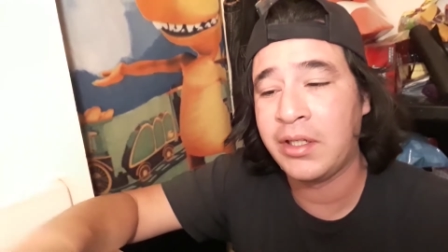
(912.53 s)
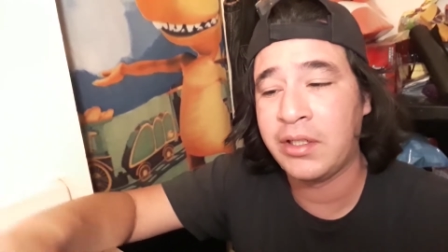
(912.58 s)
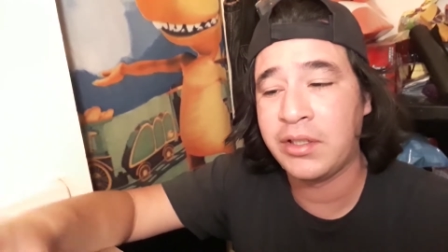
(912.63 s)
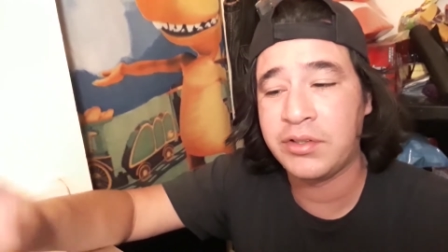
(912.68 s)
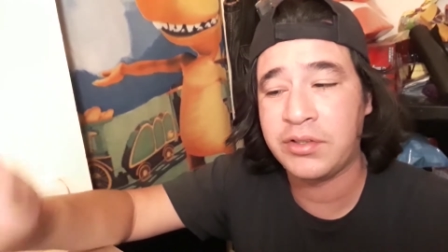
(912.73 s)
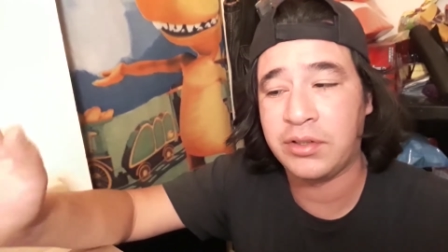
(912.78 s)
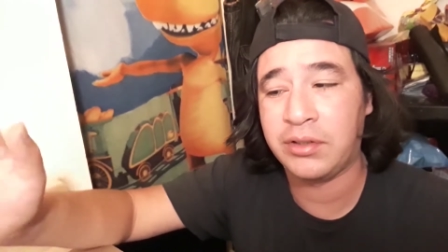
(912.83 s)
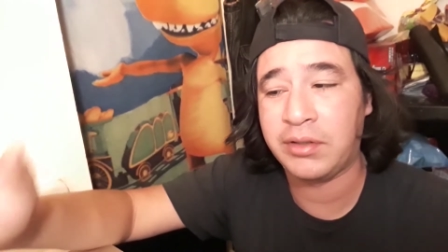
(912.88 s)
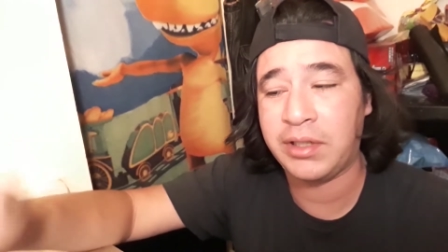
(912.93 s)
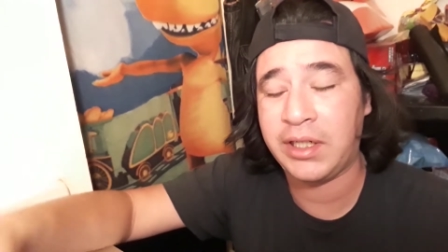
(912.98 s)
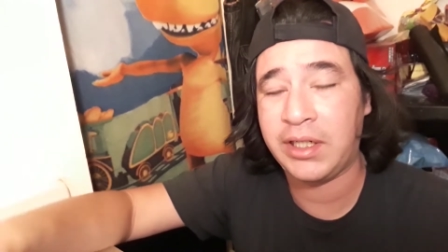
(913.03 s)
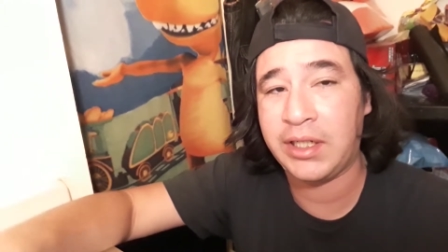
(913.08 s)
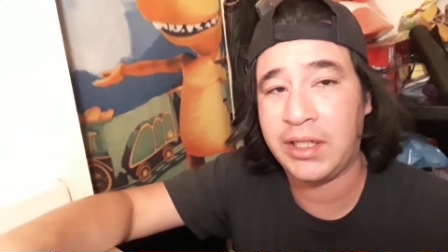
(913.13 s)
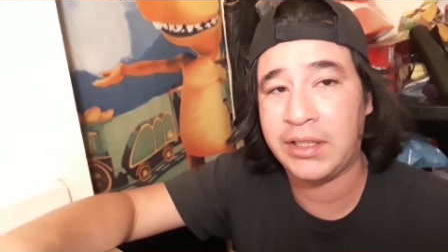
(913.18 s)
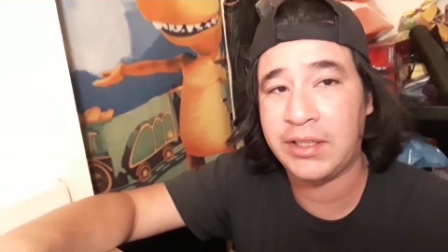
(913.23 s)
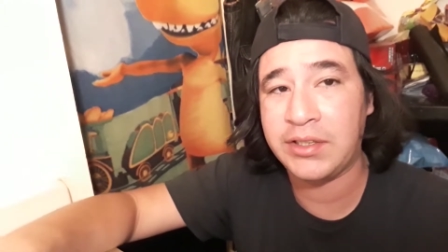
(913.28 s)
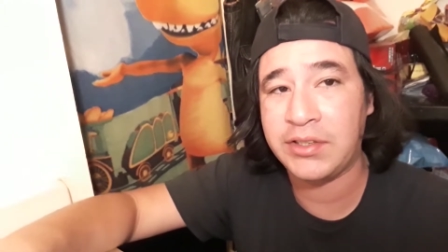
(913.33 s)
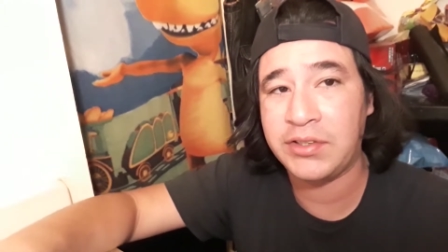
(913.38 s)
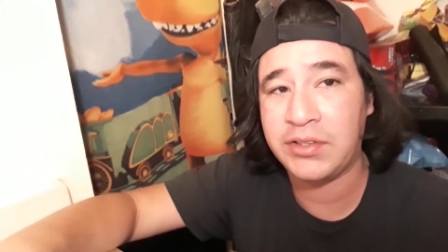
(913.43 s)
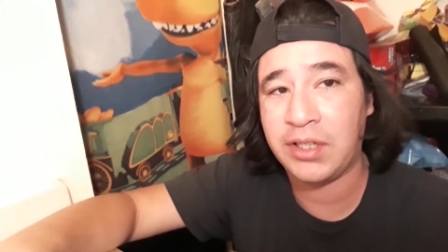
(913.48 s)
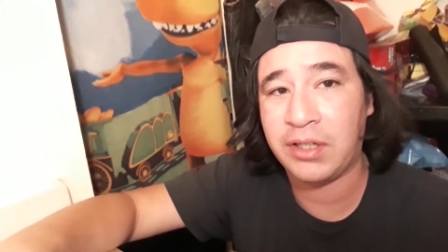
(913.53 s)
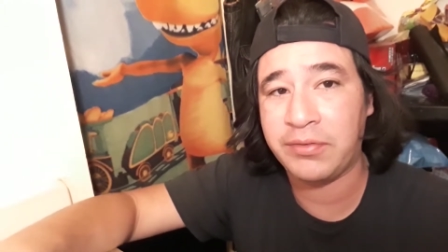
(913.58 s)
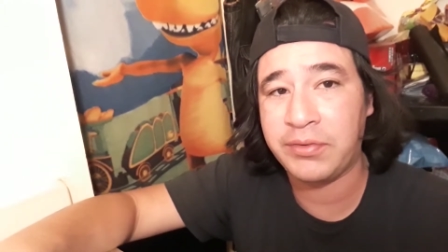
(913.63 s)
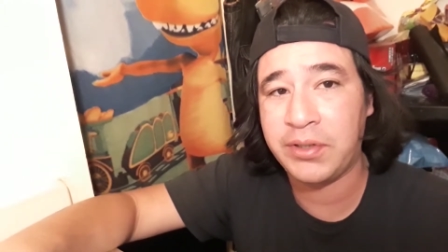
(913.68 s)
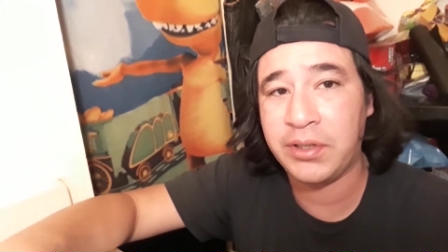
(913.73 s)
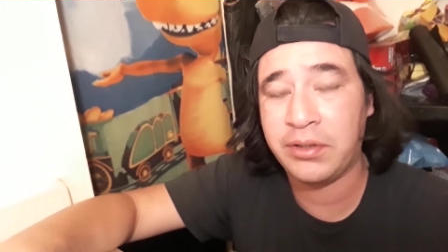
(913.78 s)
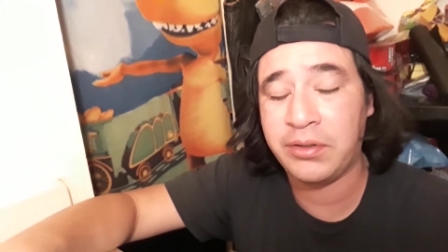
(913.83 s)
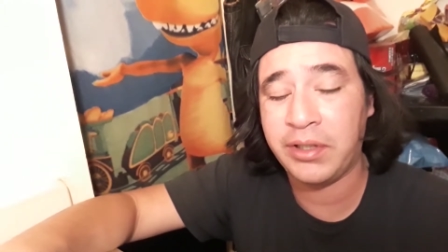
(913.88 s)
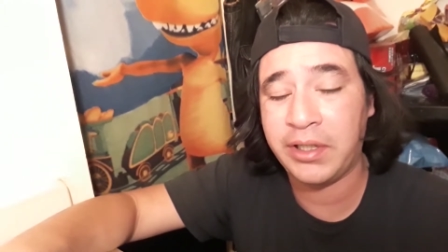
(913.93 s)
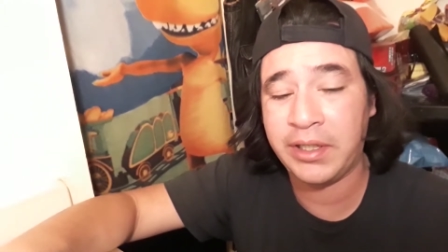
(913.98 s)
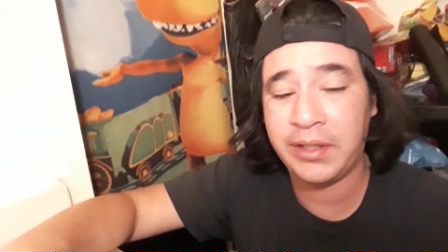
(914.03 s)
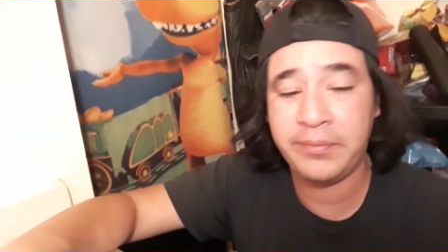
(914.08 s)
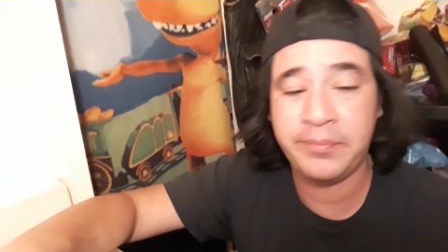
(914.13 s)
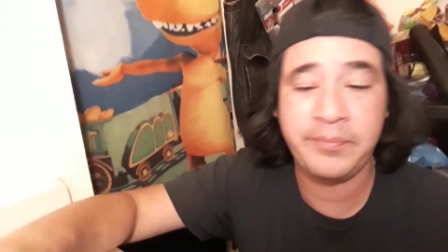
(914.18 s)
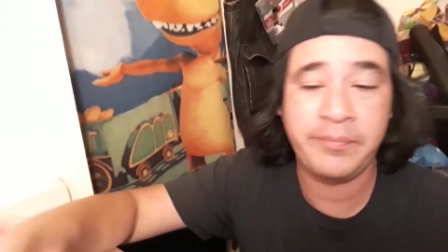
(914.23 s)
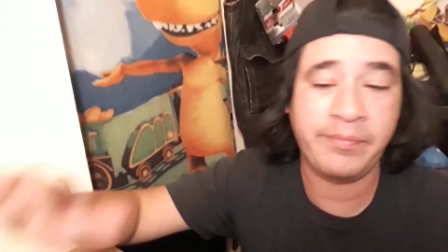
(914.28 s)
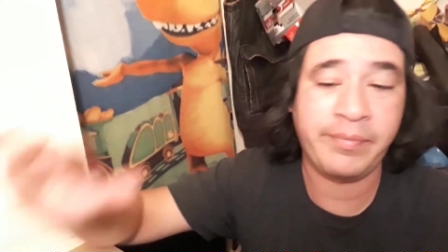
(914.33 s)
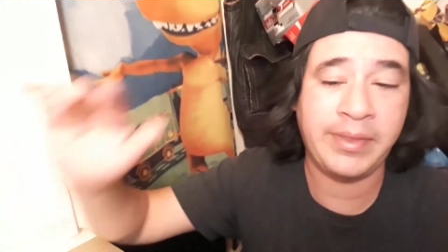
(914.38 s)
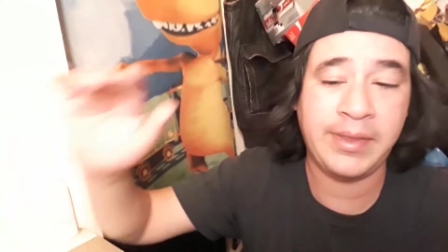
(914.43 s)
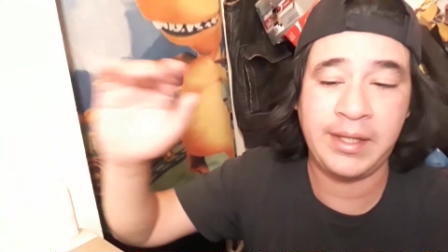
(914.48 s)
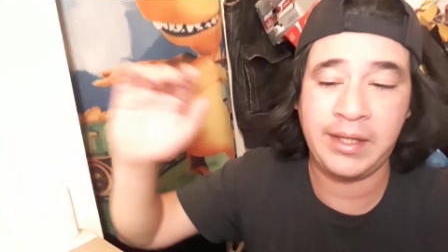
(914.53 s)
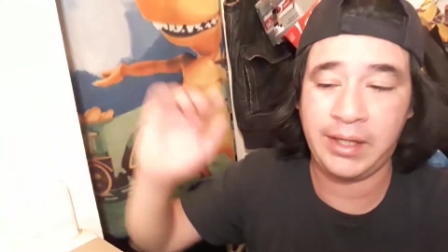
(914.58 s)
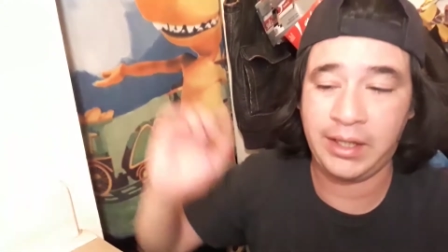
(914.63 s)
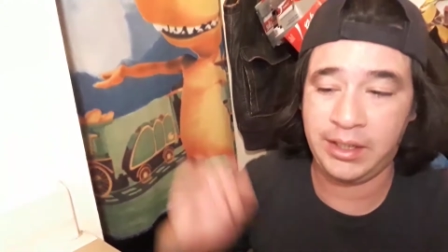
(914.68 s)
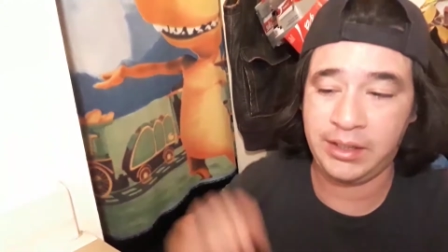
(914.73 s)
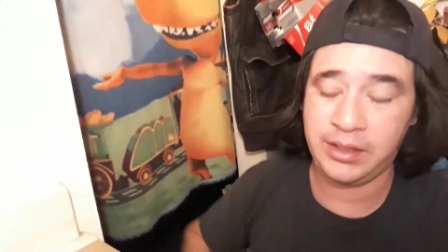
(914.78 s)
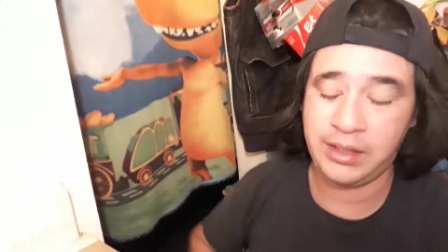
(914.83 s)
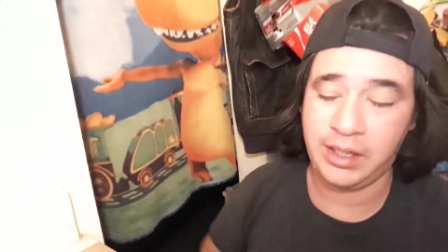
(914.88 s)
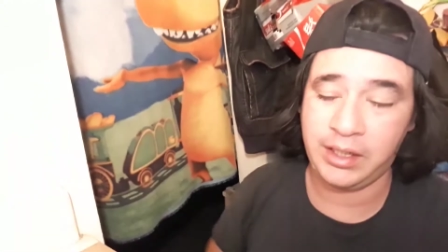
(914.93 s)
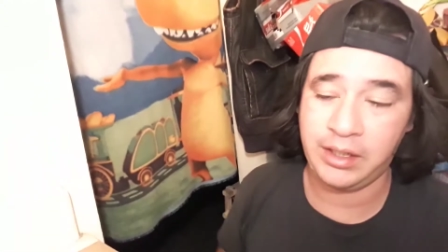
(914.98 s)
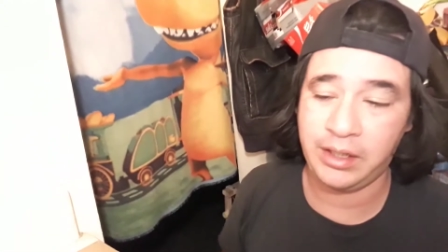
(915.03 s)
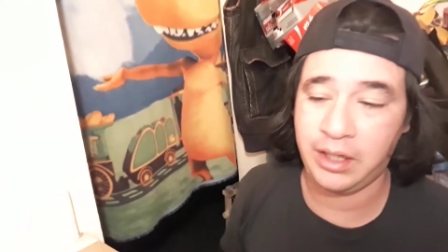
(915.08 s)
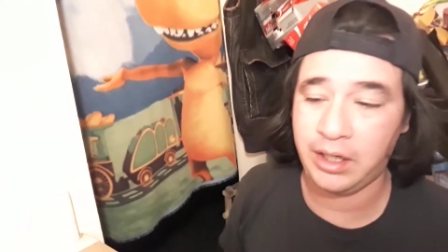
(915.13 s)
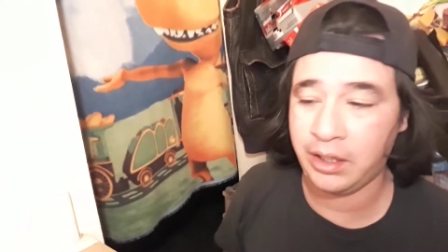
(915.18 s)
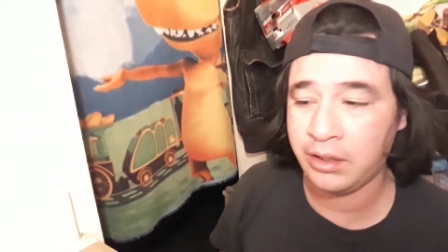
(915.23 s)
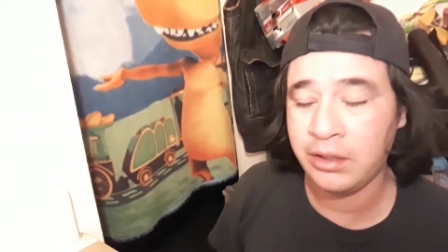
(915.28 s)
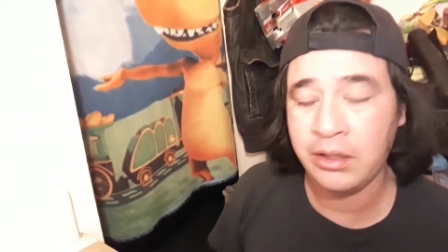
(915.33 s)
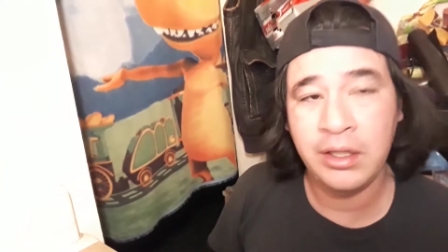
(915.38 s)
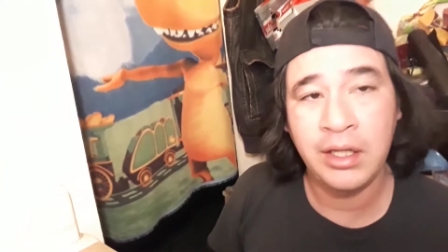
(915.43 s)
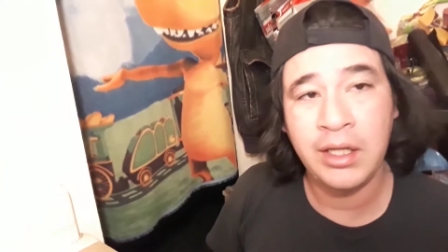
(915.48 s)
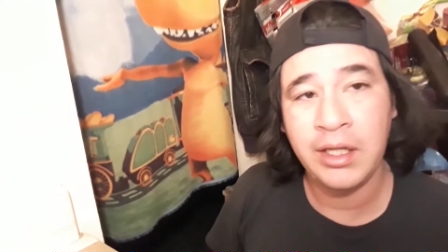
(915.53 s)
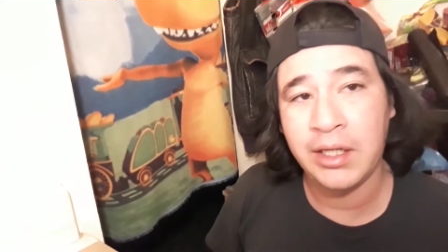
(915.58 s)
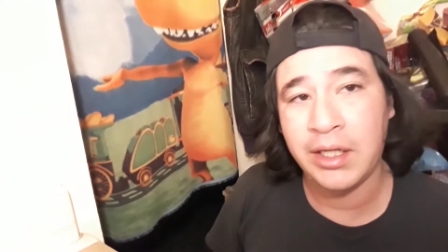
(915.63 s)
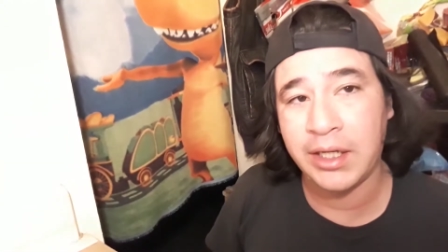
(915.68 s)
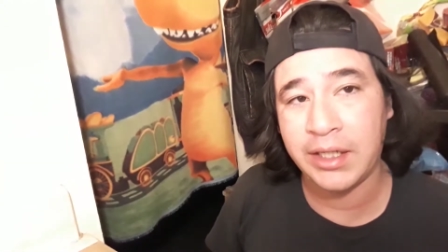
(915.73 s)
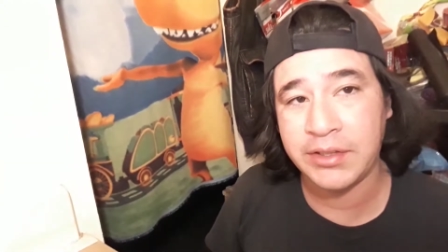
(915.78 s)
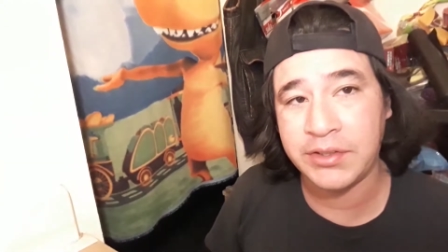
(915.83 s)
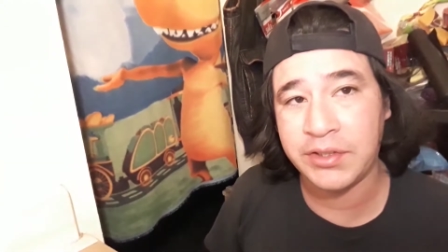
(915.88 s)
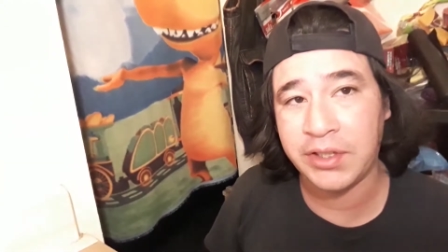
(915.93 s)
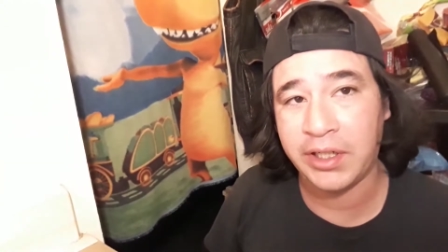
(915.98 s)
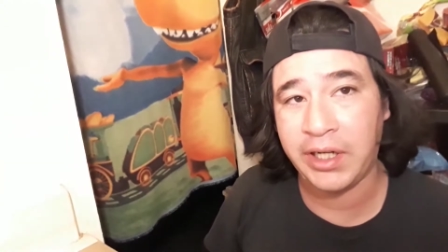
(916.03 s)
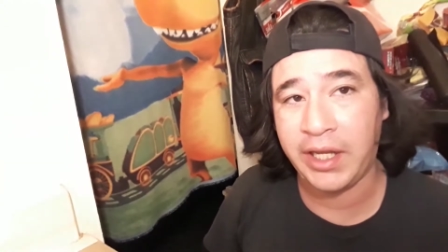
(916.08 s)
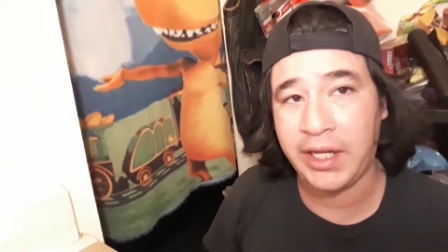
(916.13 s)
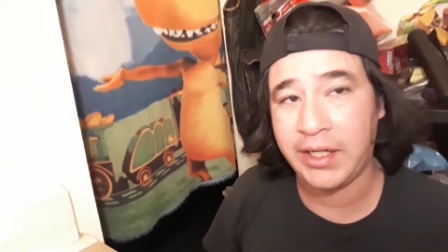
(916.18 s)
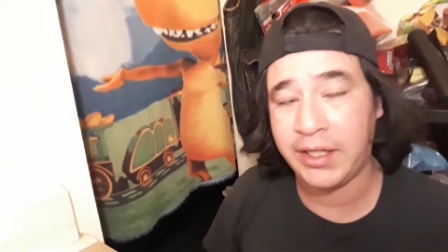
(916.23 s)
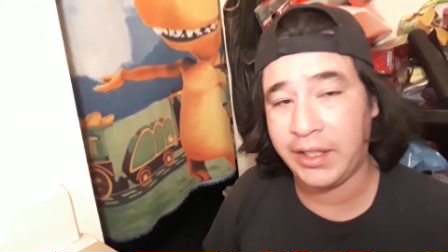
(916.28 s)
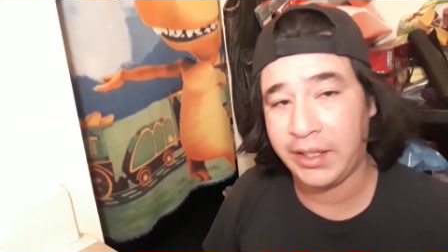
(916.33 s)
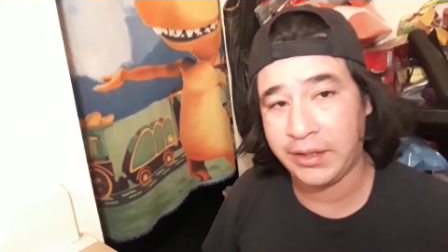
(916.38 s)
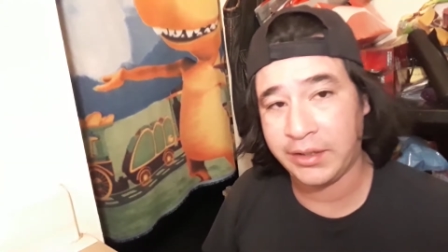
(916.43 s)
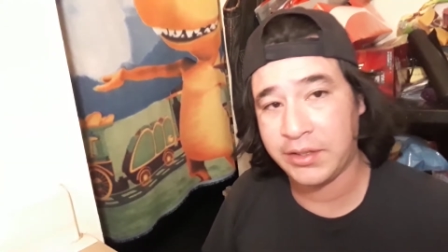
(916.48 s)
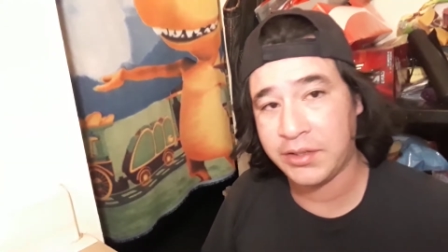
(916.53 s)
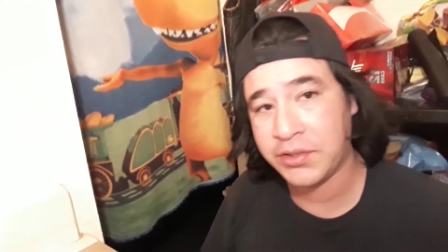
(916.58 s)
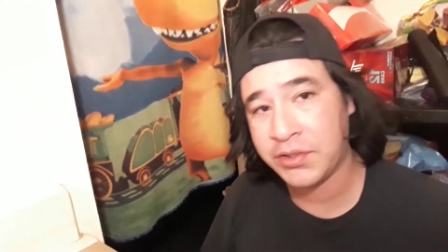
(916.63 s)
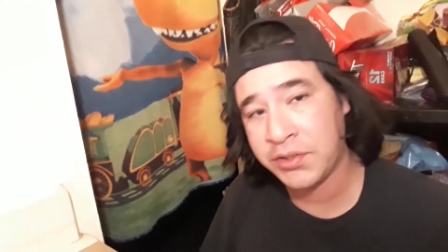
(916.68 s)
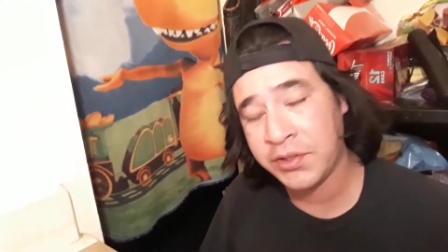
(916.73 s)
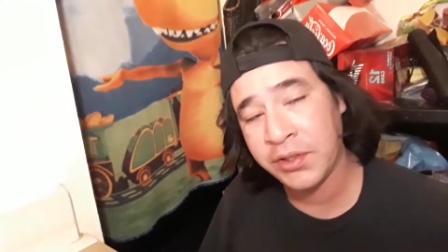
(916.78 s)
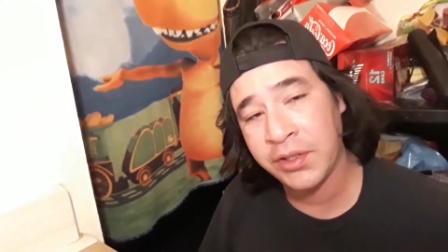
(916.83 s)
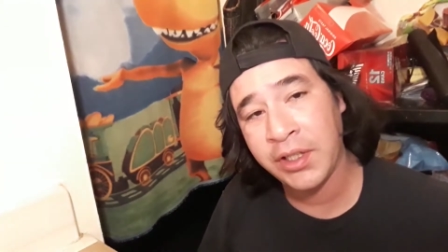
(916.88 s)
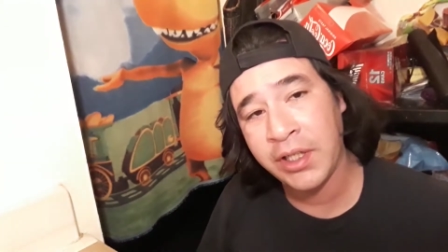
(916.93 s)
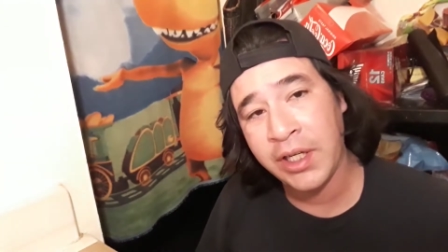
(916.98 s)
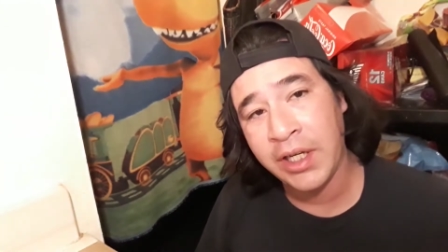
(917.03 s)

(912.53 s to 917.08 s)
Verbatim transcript: So I'm going to get this stuff going and then uh, I guess to start editing this.